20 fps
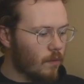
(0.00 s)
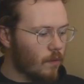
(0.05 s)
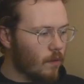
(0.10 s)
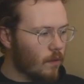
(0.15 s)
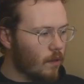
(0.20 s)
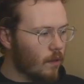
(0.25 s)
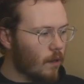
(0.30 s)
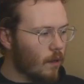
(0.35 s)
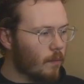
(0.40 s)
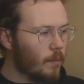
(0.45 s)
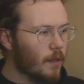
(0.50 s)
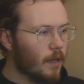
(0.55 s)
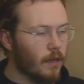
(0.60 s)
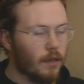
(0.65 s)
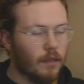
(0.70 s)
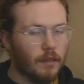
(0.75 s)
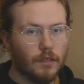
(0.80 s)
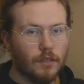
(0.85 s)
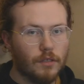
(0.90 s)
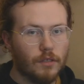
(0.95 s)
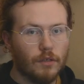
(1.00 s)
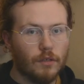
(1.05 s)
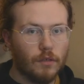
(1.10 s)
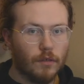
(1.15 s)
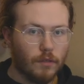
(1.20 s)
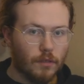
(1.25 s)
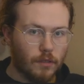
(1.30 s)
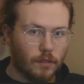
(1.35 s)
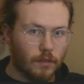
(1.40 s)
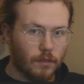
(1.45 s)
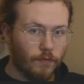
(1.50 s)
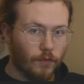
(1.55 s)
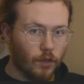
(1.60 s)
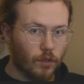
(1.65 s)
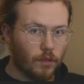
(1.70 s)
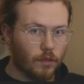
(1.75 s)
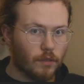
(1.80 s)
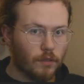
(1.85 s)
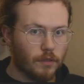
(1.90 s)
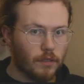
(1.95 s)
applying this
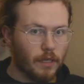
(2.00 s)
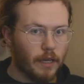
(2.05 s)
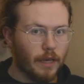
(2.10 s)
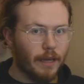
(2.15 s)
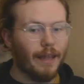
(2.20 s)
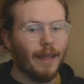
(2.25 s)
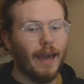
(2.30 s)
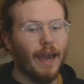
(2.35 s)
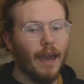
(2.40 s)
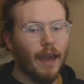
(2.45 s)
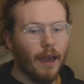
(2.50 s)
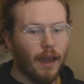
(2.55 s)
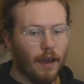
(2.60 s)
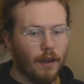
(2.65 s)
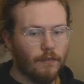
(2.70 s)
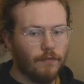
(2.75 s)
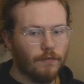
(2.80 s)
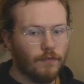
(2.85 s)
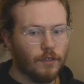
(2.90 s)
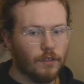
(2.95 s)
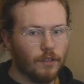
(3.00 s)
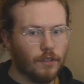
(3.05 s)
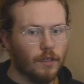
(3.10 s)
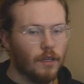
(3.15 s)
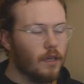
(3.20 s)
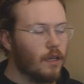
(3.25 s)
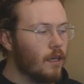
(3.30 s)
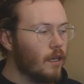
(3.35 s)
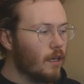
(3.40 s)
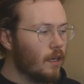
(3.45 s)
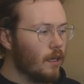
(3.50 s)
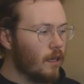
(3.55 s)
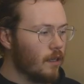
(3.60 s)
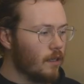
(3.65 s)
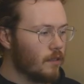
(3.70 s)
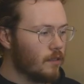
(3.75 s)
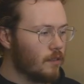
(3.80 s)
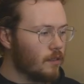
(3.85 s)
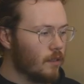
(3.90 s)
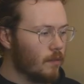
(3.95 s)
vertical scale after
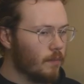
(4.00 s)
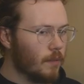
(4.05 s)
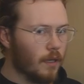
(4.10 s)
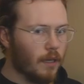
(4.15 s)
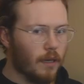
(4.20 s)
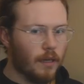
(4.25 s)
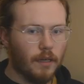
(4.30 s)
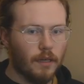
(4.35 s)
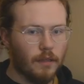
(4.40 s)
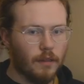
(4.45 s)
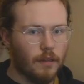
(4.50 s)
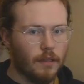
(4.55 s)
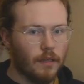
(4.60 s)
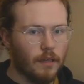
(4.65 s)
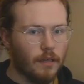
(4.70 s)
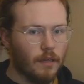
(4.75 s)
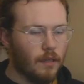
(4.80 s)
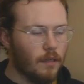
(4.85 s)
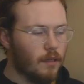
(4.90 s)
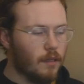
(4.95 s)
it's applying the